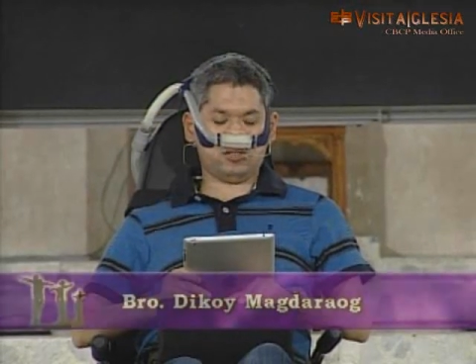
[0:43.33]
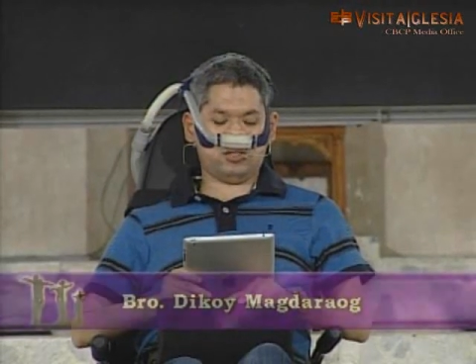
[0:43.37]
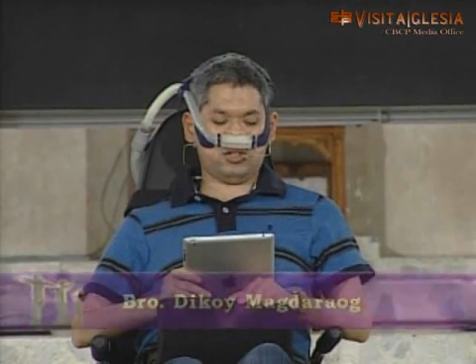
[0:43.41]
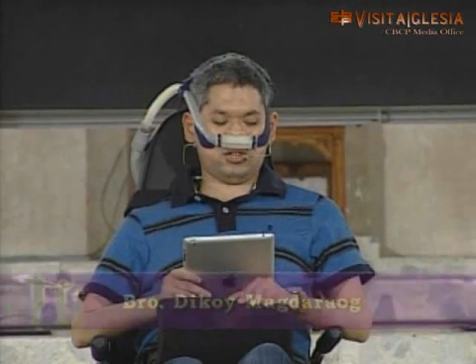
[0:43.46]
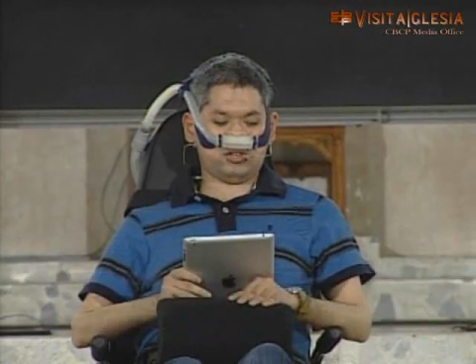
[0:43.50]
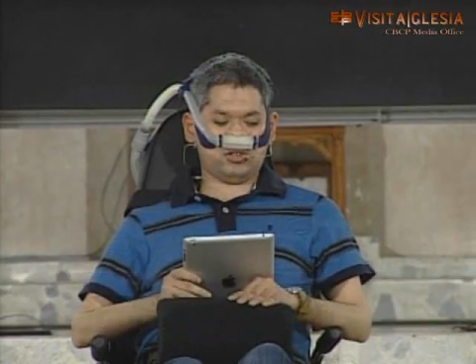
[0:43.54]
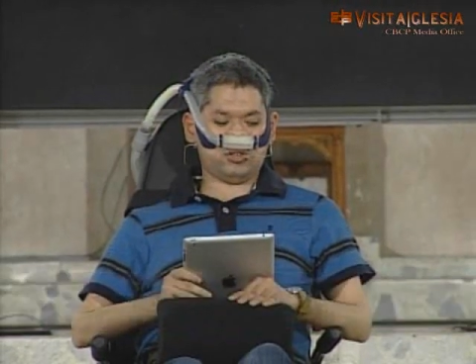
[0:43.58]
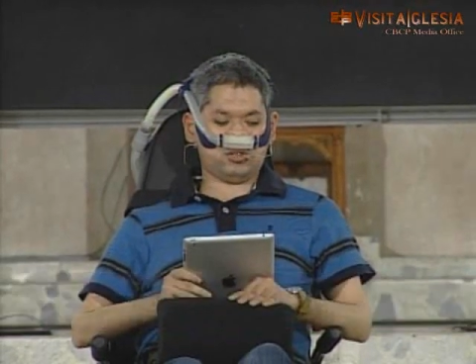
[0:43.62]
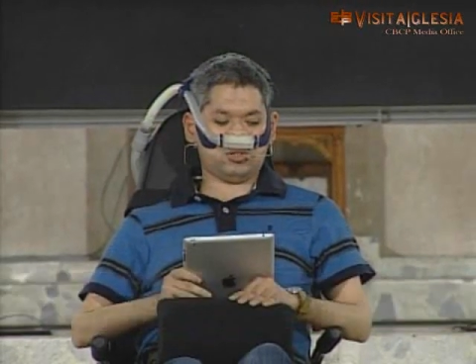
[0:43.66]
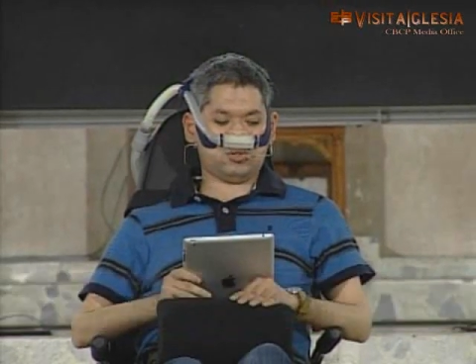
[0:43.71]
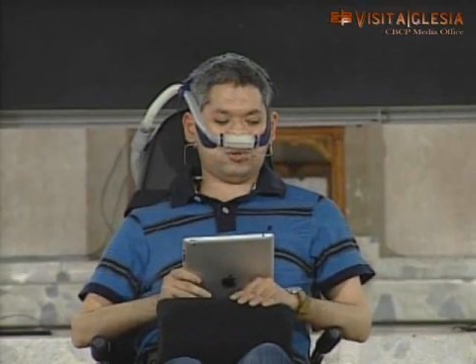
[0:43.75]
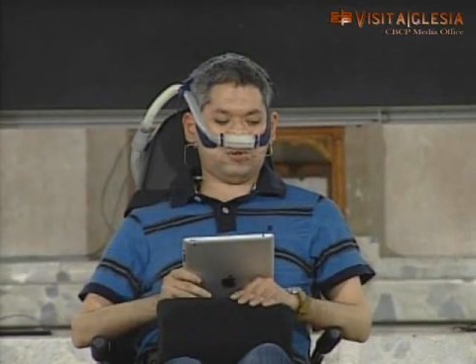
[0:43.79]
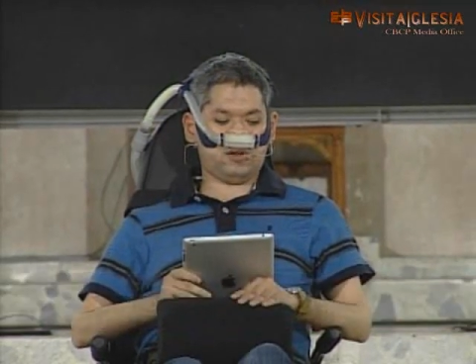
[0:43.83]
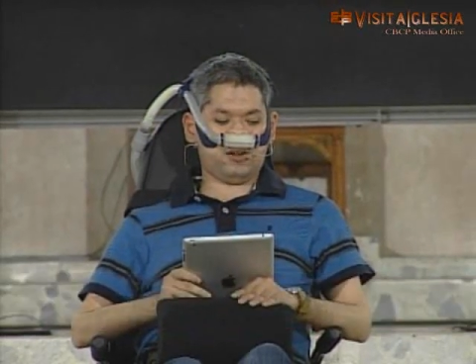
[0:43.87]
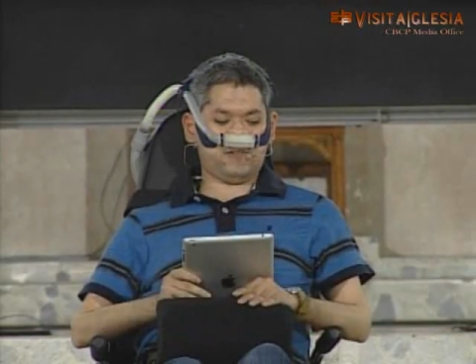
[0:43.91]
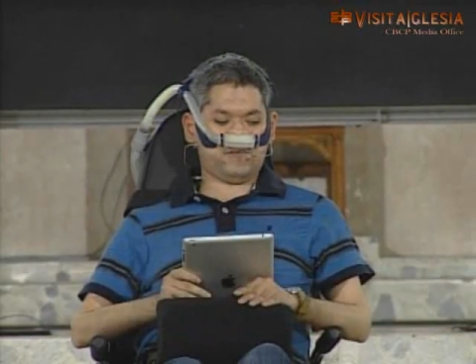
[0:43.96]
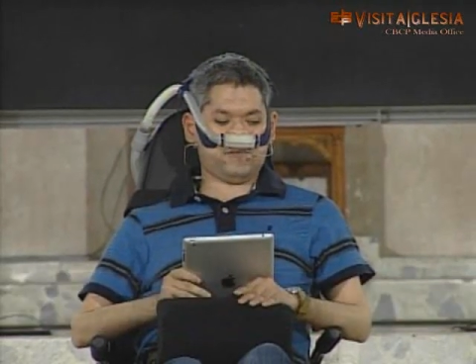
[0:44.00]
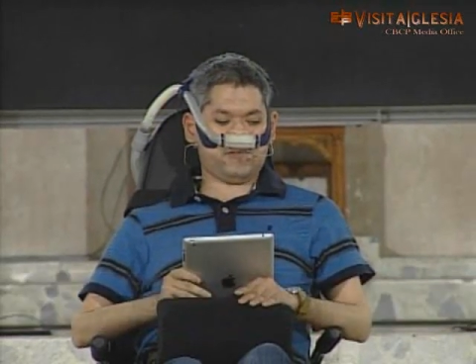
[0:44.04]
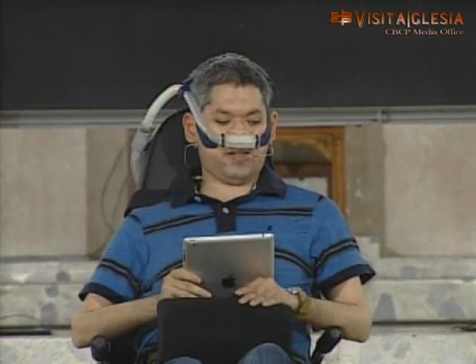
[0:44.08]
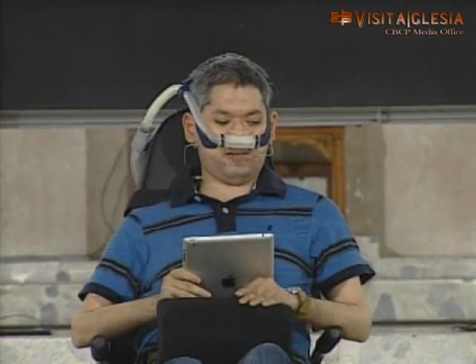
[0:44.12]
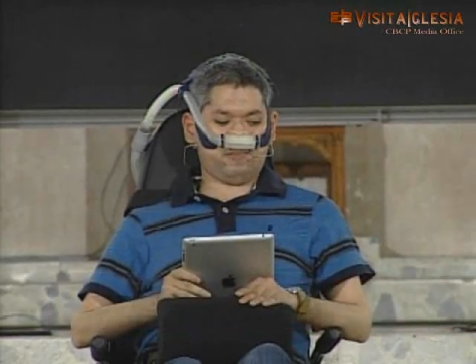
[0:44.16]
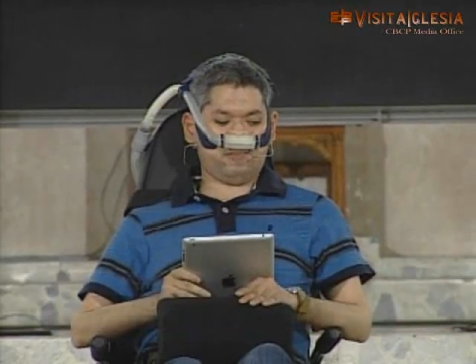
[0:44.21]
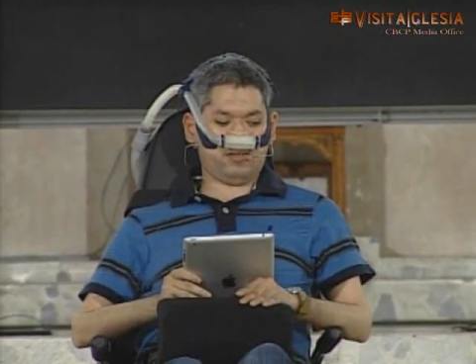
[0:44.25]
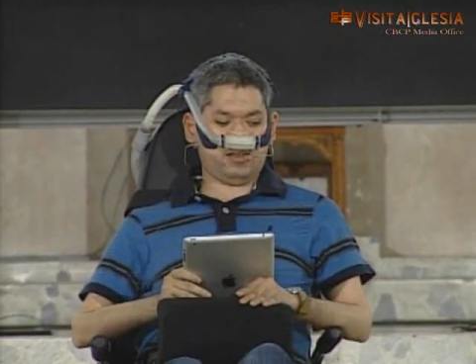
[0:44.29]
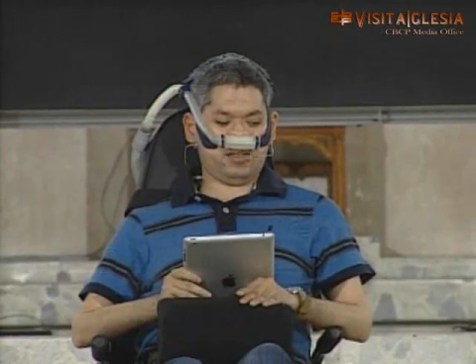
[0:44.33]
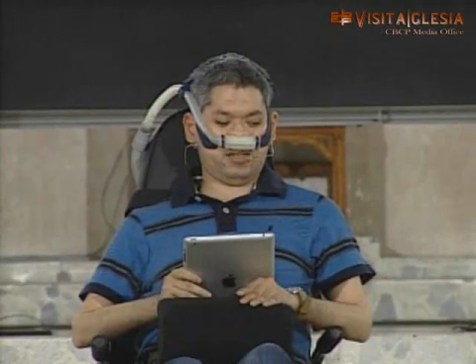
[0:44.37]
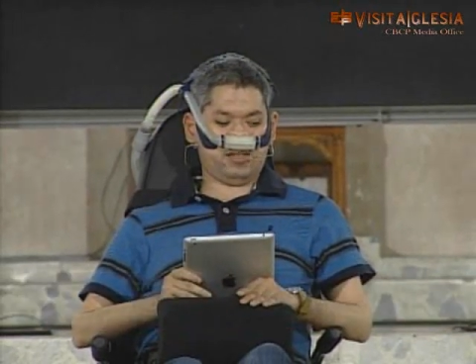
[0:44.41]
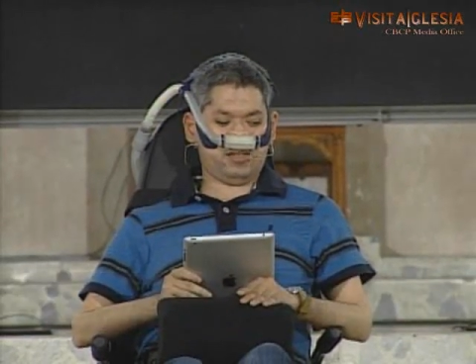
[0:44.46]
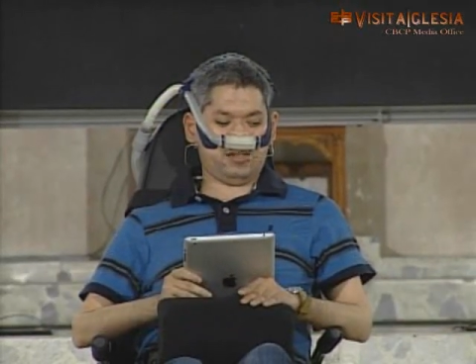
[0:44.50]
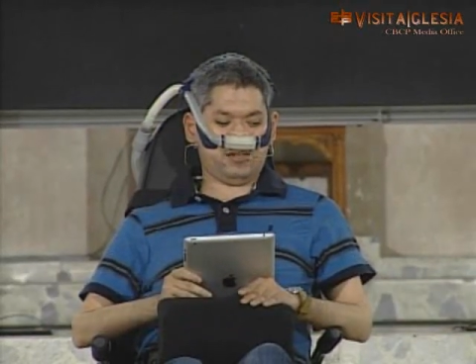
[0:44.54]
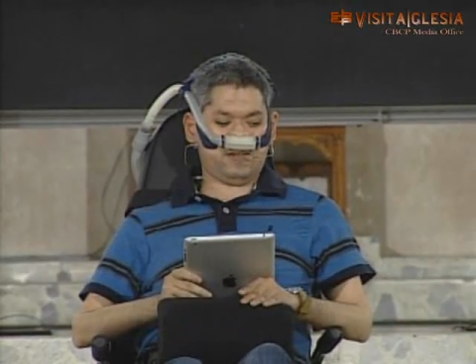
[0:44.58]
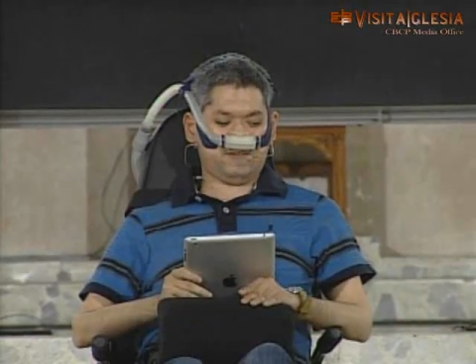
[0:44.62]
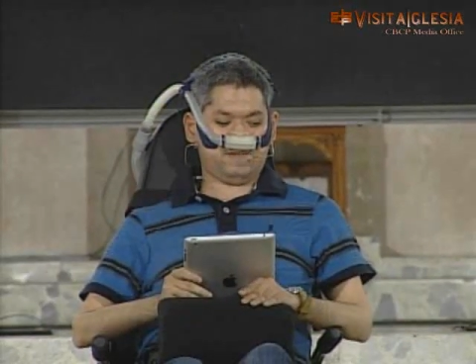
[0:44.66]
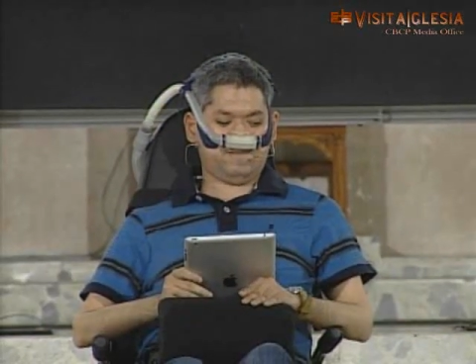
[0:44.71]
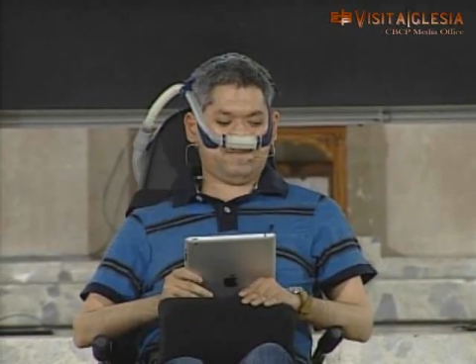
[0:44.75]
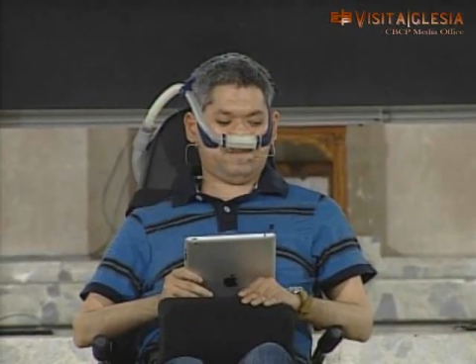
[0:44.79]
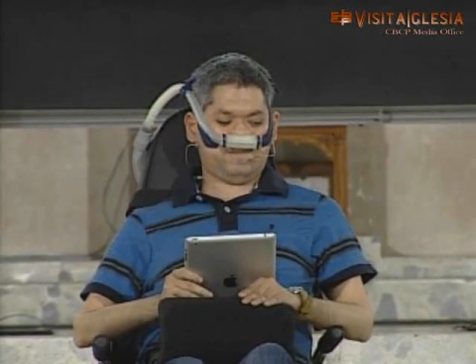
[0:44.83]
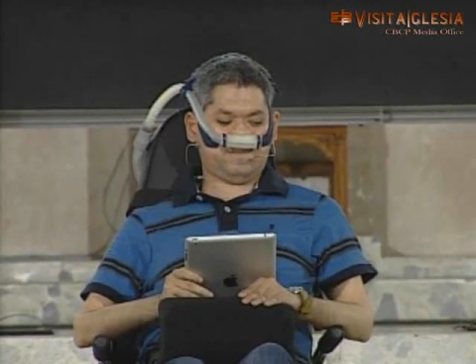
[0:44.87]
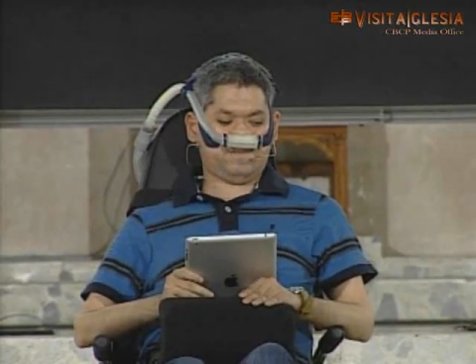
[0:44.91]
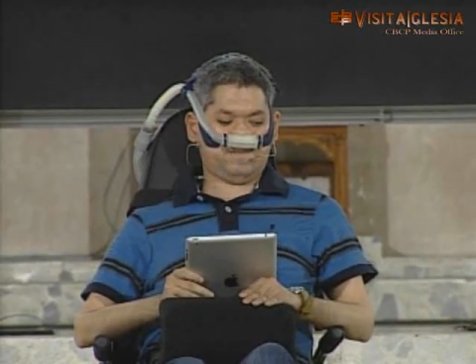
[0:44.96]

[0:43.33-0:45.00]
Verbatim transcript: addition to our family.